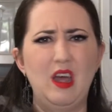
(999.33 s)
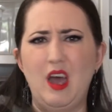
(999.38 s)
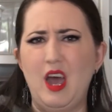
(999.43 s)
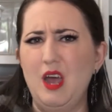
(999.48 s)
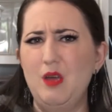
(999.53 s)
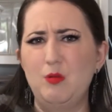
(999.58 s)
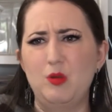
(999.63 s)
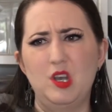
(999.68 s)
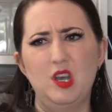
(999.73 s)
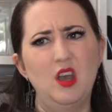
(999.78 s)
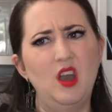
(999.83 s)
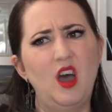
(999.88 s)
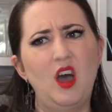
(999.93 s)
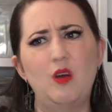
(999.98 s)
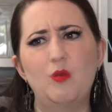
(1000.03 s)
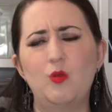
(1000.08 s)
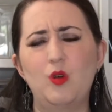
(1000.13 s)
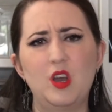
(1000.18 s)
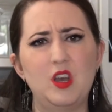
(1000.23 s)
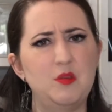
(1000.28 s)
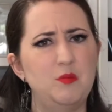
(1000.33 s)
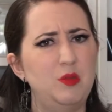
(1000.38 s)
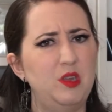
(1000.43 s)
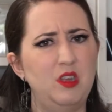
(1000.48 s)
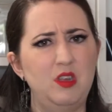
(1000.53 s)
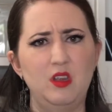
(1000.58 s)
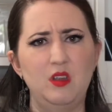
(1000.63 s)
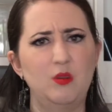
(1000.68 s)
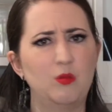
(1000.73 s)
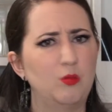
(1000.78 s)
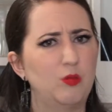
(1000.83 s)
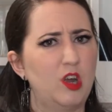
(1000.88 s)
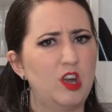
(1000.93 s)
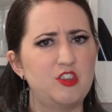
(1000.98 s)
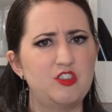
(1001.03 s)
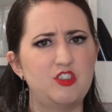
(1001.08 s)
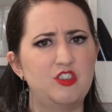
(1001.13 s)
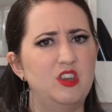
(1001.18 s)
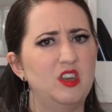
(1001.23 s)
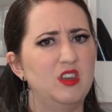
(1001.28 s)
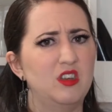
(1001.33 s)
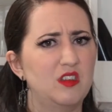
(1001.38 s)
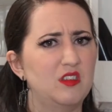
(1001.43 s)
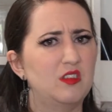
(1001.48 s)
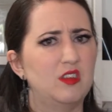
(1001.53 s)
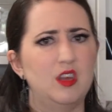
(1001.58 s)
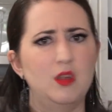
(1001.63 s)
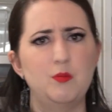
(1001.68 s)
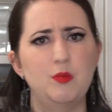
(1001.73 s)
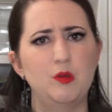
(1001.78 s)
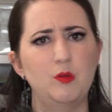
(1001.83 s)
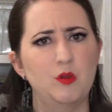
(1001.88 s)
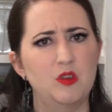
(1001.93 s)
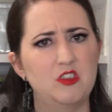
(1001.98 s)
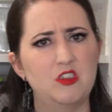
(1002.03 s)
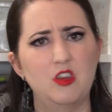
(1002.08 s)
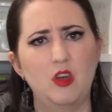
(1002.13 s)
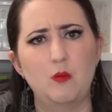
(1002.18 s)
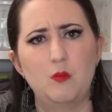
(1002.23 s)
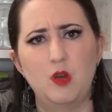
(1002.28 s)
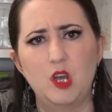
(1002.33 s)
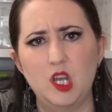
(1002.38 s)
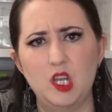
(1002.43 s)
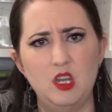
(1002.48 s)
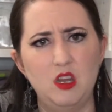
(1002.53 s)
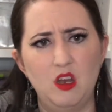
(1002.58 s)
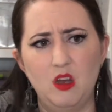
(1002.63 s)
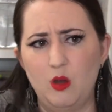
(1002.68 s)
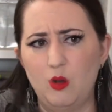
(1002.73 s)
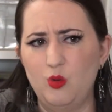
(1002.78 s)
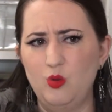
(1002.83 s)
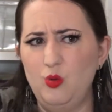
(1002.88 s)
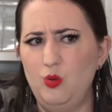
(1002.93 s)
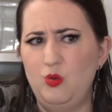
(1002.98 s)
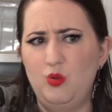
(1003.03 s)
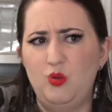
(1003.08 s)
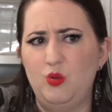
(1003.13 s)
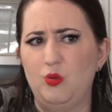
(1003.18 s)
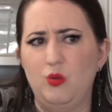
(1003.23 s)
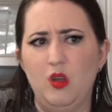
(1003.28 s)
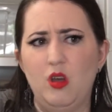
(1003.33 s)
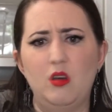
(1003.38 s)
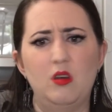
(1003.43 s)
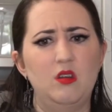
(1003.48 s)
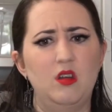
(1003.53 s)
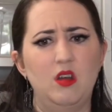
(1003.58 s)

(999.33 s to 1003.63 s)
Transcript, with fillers: I would not want to be rushed into sleeping with someone. You know, ooh, no,